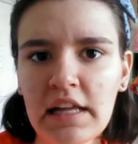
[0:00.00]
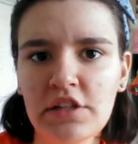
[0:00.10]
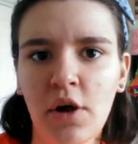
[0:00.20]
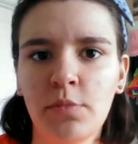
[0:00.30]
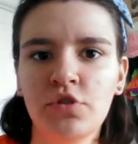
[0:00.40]
It's
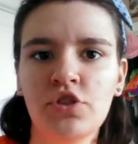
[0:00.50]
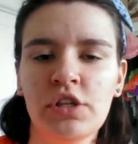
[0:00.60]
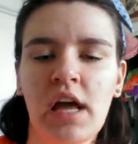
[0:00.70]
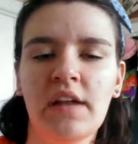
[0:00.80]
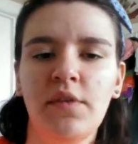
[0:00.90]
almost just
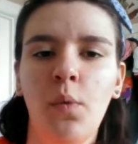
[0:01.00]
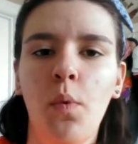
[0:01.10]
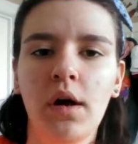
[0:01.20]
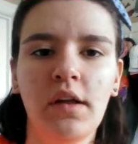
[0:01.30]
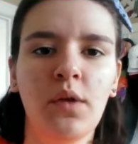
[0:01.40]
kind of a
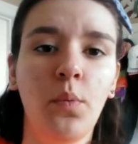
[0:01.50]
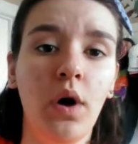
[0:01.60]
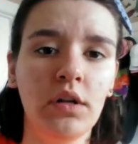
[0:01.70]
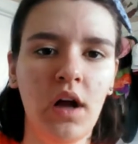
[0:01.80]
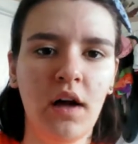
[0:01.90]

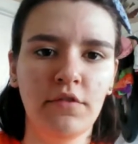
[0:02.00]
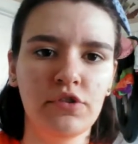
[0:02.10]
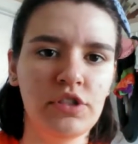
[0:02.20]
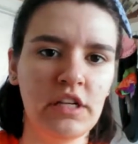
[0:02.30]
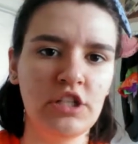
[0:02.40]
one-on-one
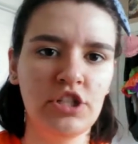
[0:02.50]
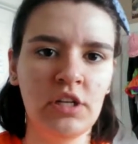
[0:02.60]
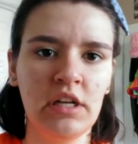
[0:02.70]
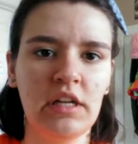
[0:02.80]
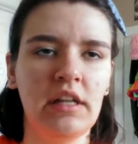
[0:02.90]
conversation.
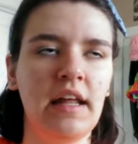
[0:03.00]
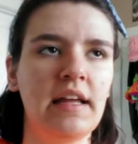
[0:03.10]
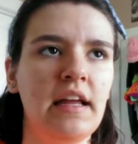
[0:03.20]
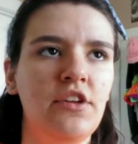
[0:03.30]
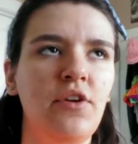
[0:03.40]
You
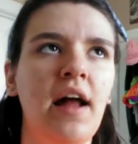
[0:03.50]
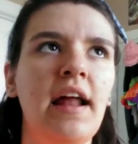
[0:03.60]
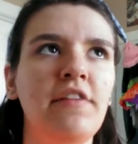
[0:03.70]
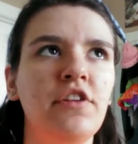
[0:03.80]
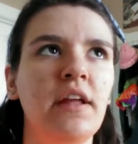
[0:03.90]
kind of
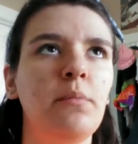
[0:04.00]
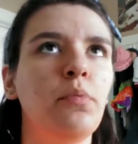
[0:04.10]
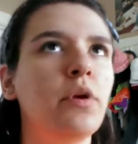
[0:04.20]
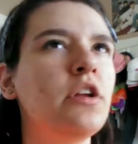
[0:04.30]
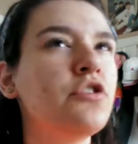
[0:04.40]
have to like
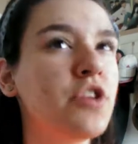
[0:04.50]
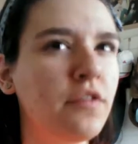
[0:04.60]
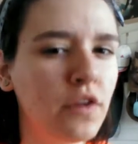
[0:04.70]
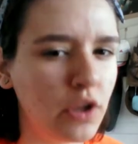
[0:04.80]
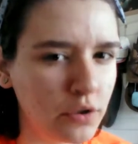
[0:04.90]
bring
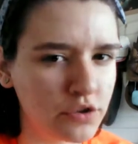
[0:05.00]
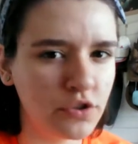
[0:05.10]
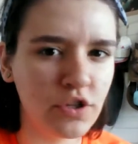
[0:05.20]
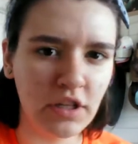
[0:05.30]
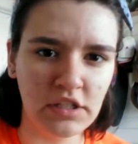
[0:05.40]
yourself closer
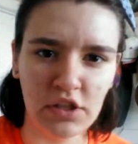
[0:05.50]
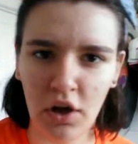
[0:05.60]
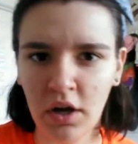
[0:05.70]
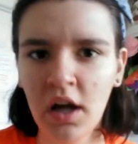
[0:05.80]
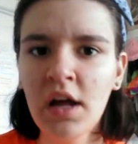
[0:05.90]
to the song